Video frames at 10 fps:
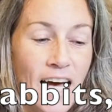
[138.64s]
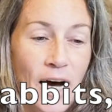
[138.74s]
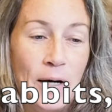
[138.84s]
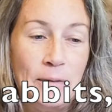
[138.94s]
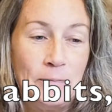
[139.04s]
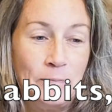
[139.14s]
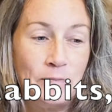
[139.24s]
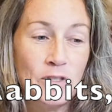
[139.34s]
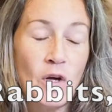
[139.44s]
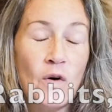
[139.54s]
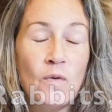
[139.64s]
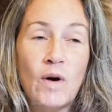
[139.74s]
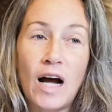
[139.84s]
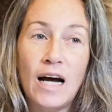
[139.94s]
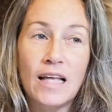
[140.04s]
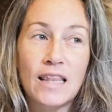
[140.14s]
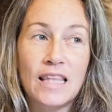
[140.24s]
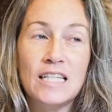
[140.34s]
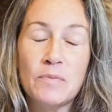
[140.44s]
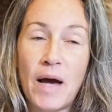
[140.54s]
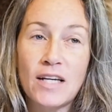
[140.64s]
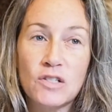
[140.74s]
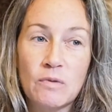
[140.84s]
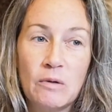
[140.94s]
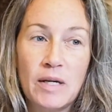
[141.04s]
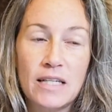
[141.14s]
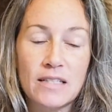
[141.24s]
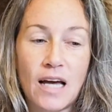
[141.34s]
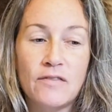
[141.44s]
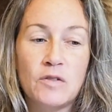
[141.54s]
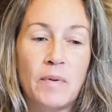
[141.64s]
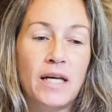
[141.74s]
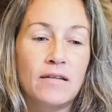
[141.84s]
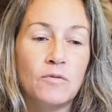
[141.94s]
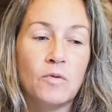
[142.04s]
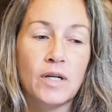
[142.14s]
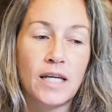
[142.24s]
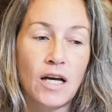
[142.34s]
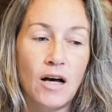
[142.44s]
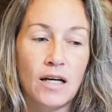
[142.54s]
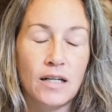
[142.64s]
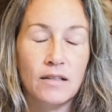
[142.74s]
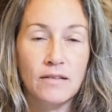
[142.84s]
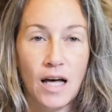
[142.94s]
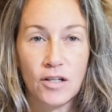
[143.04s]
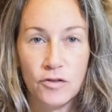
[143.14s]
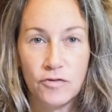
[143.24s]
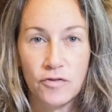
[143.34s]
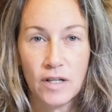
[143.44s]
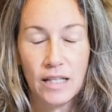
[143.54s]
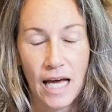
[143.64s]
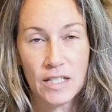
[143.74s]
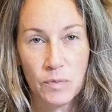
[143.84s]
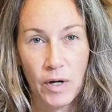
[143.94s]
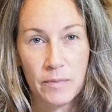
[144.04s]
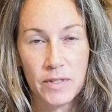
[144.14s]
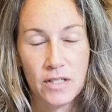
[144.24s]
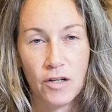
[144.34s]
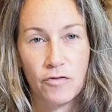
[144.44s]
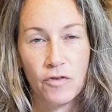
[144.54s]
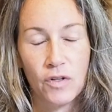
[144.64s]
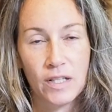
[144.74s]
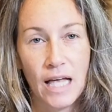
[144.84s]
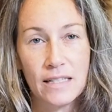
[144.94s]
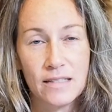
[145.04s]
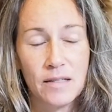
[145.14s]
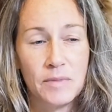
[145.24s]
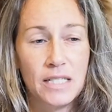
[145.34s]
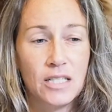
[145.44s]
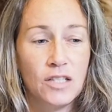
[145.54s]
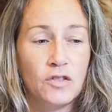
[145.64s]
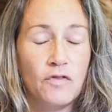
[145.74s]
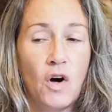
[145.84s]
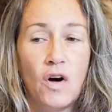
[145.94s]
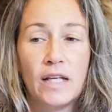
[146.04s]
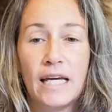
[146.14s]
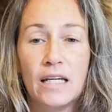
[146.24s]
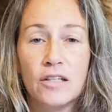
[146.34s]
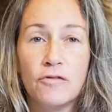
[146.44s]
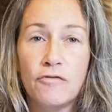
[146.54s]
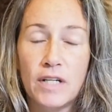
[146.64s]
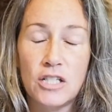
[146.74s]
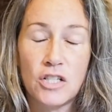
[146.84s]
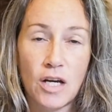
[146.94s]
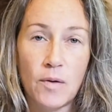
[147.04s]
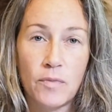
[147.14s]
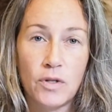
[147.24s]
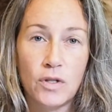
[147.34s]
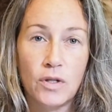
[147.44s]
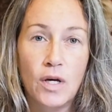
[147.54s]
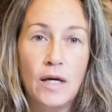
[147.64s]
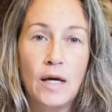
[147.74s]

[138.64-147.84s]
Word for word: Um, so these past three weeks I've spent working on a lot of class prep stuff for all the classes I'm teaching this fall and finishing up the